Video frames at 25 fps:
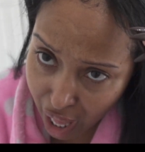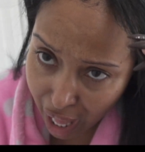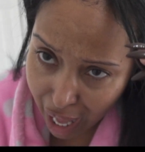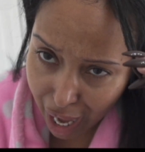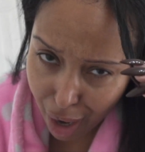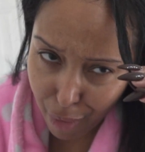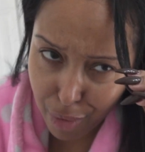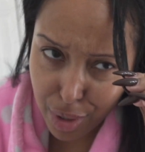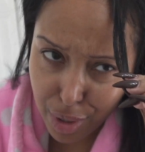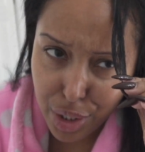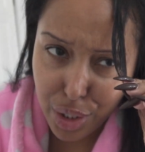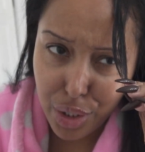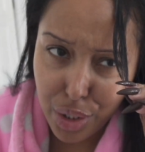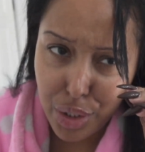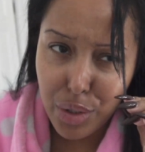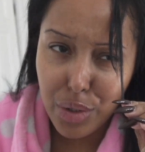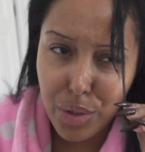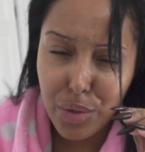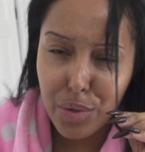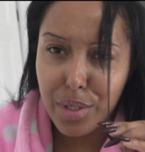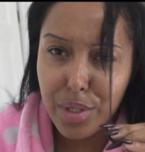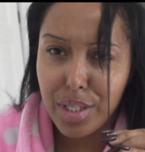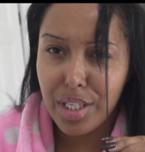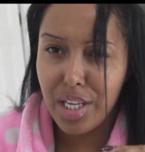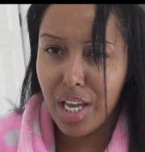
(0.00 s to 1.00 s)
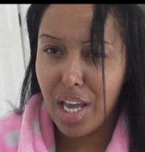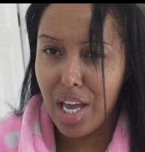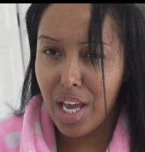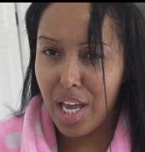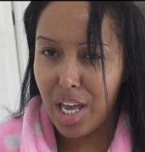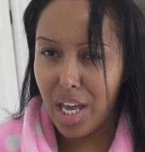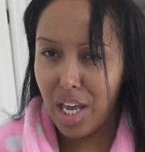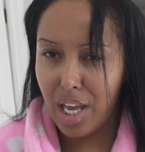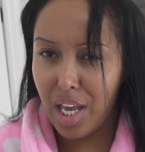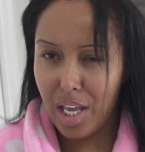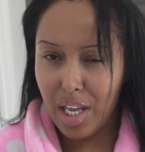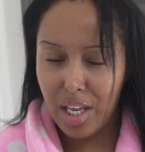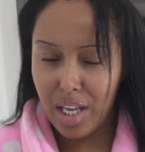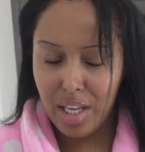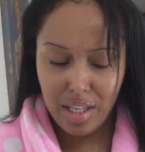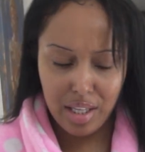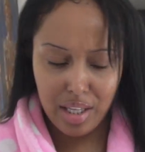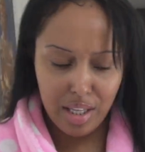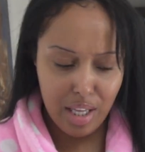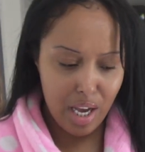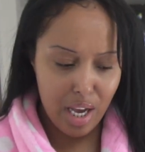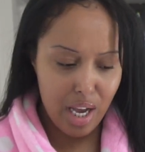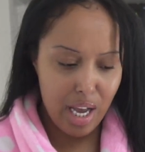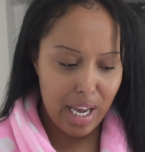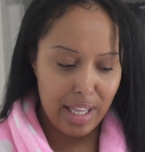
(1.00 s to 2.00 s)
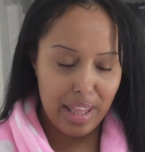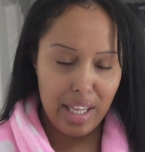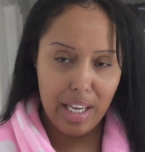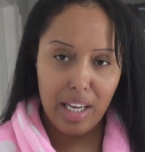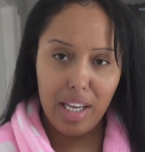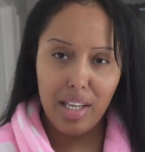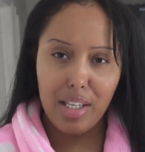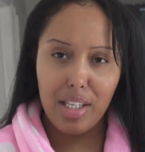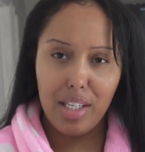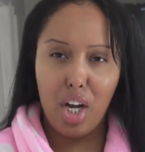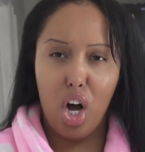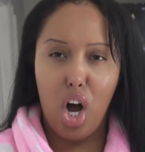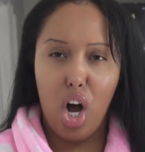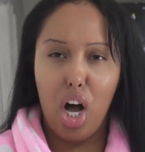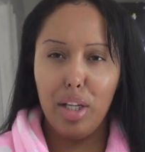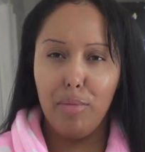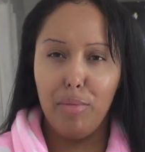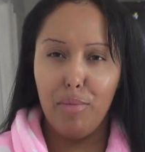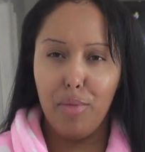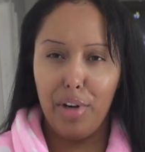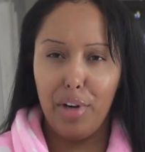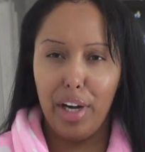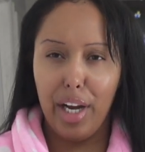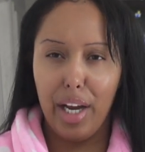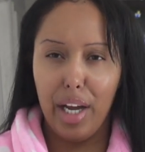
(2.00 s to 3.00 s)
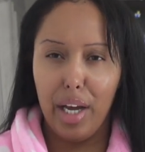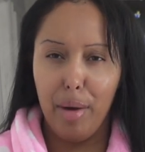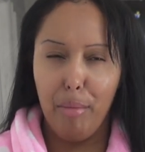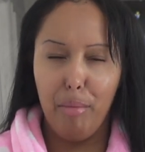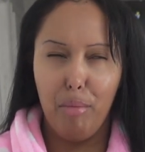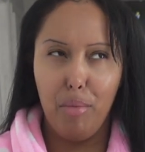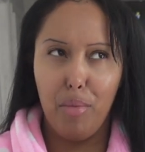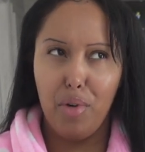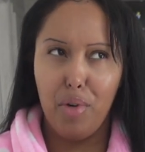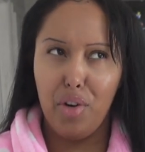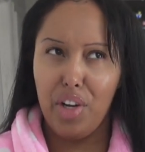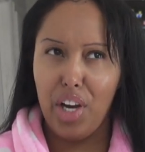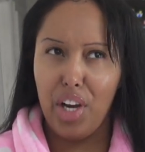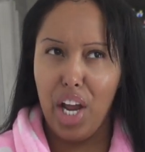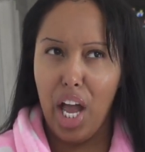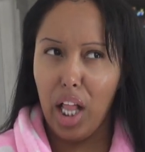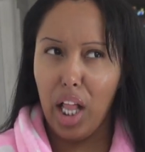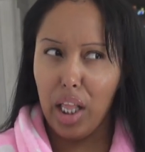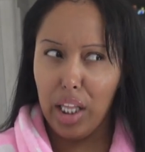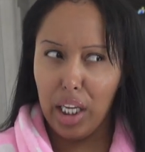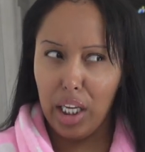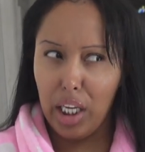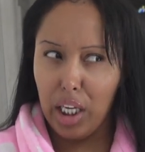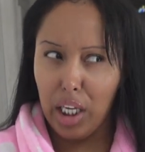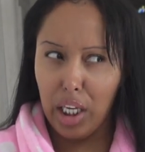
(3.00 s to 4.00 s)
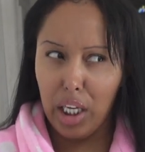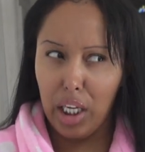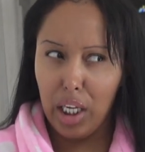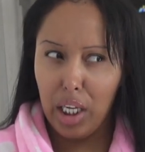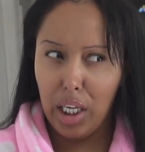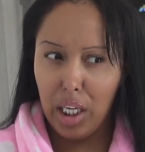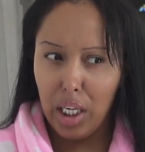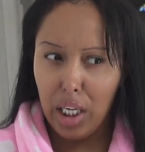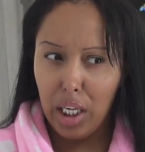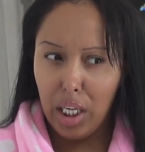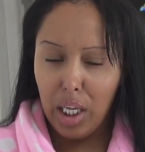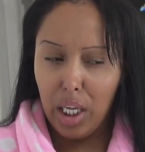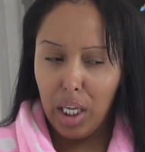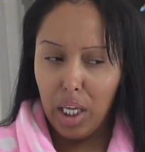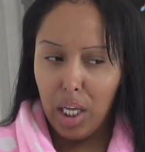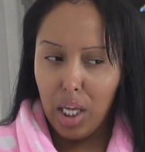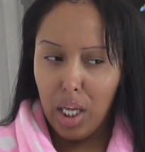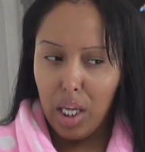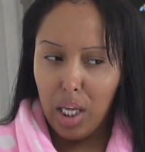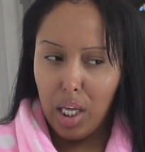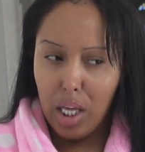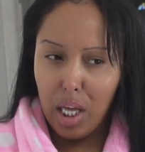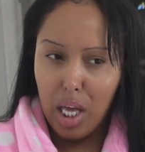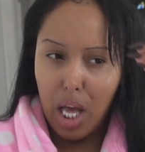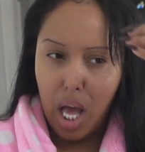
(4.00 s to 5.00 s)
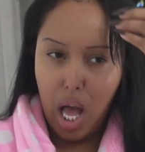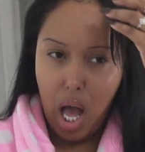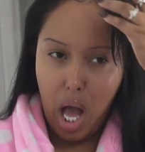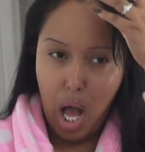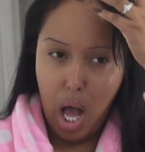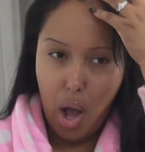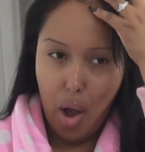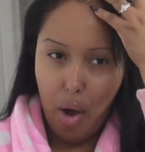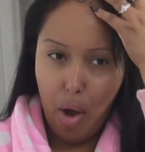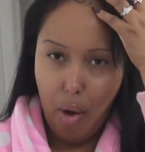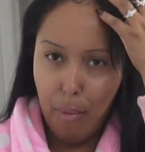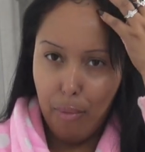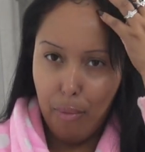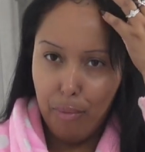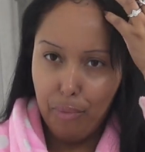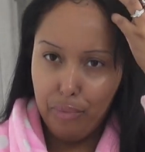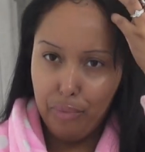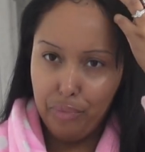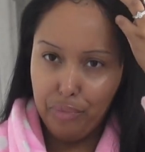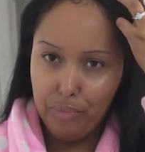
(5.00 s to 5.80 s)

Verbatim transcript: I was using the, I think it's called Murielli um,